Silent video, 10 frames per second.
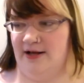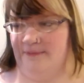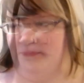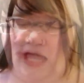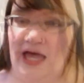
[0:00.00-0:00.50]

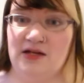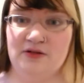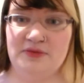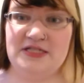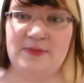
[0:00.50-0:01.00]
Um, and
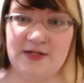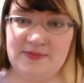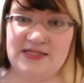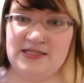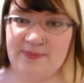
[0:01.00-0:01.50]
what
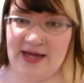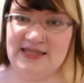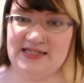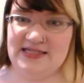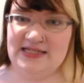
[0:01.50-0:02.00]
sparked me to
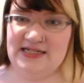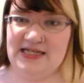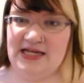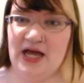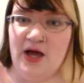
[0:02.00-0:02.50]
buy this C
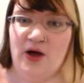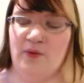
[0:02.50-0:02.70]
D